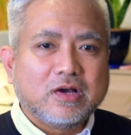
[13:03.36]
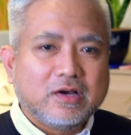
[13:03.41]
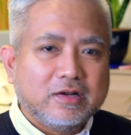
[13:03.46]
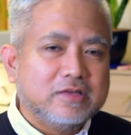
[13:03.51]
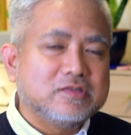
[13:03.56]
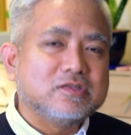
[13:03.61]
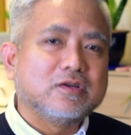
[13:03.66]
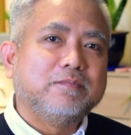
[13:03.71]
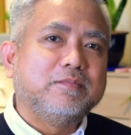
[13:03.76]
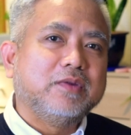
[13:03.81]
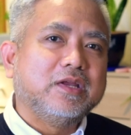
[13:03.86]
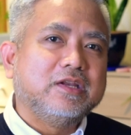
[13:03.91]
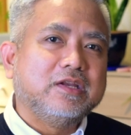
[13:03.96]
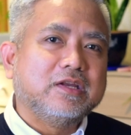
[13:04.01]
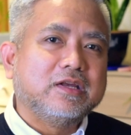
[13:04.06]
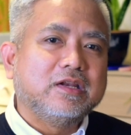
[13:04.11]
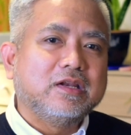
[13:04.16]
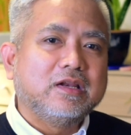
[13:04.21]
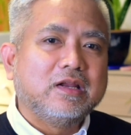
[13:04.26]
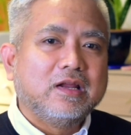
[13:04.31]
honest
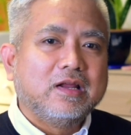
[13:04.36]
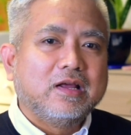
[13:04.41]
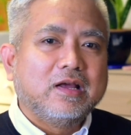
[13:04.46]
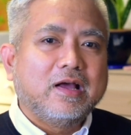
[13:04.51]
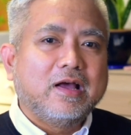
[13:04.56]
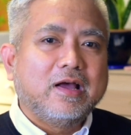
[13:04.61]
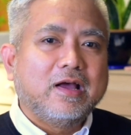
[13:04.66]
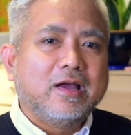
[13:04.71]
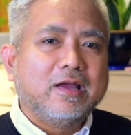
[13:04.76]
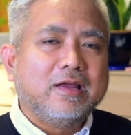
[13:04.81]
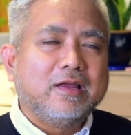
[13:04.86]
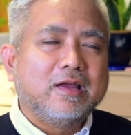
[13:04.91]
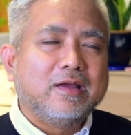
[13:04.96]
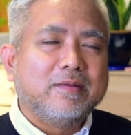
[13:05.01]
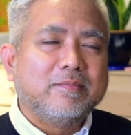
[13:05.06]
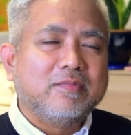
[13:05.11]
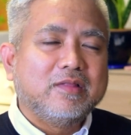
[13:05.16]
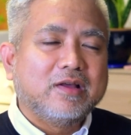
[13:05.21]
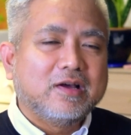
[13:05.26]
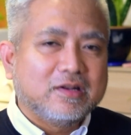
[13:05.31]
opinion. I
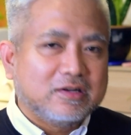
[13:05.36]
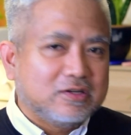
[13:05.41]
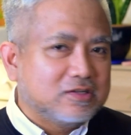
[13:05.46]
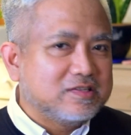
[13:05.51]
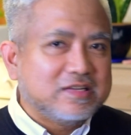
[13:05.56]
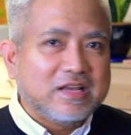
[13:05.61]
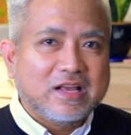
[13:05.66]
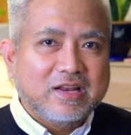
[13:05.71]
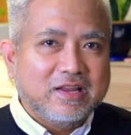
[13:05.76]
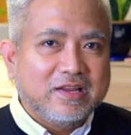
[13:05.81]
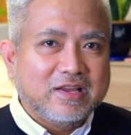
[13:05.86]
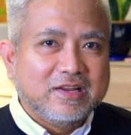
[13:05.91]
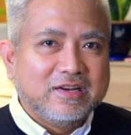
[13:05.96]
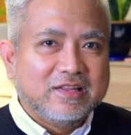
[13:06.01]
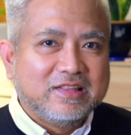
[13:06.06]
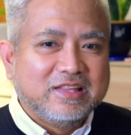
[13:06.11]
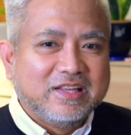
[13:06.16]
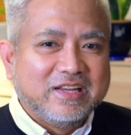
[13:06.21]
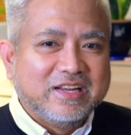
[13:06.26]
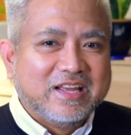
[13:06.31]
am not selling
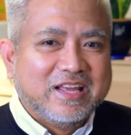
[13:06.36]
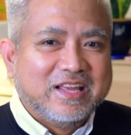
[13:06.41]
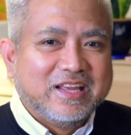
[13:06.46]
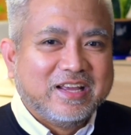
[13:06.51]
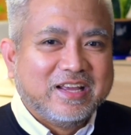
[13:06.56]
anything.